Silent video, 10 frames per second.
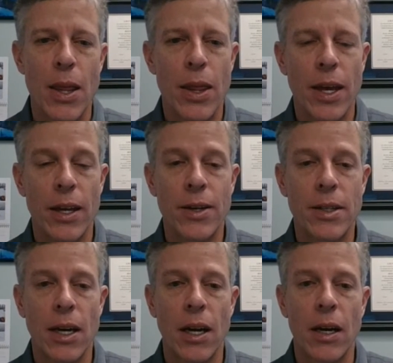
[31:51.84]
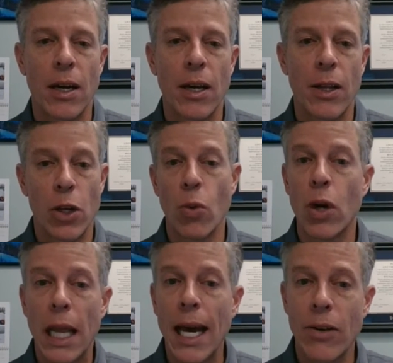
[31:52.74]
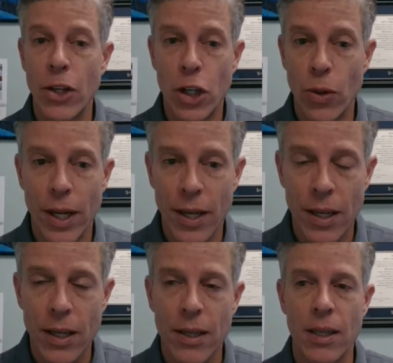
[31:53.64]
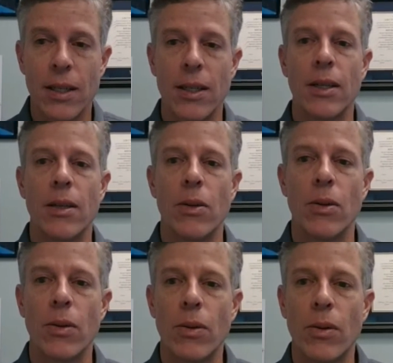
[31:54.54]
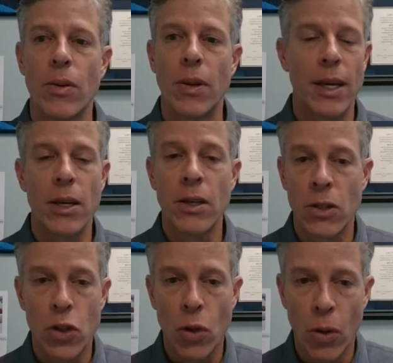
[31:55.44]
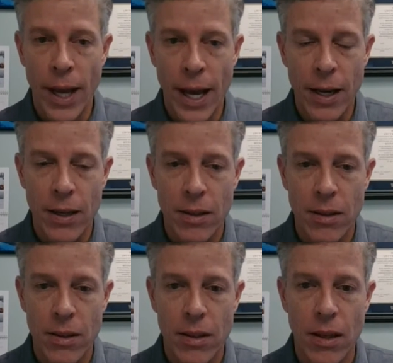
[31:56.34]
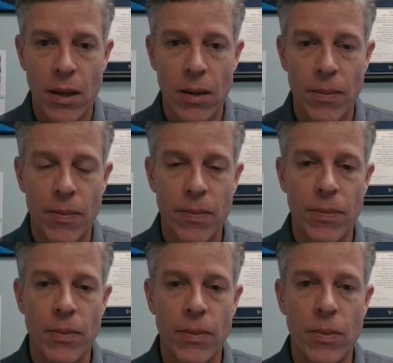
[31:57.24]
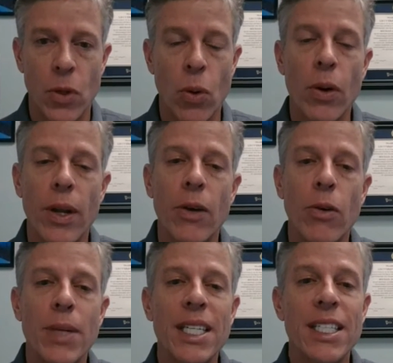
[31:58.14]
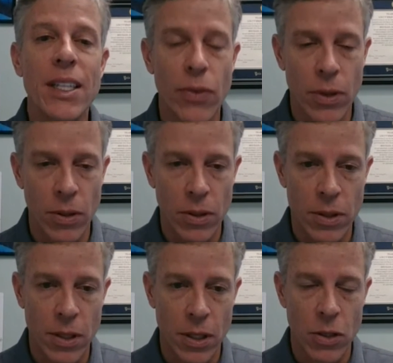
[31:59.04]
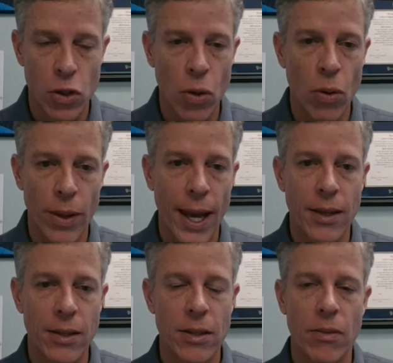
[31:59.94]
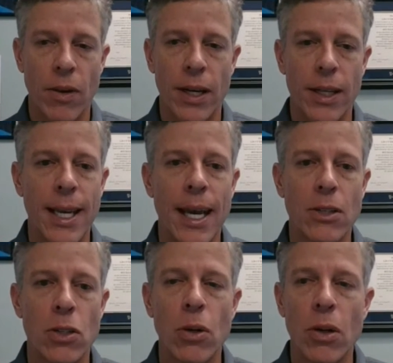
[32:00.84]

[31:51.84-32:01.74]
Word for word: that uh, that you weren't allowed to do it, they couldn't control that. Mm -hmm. um, or it would be difficult to control that, right? The cat's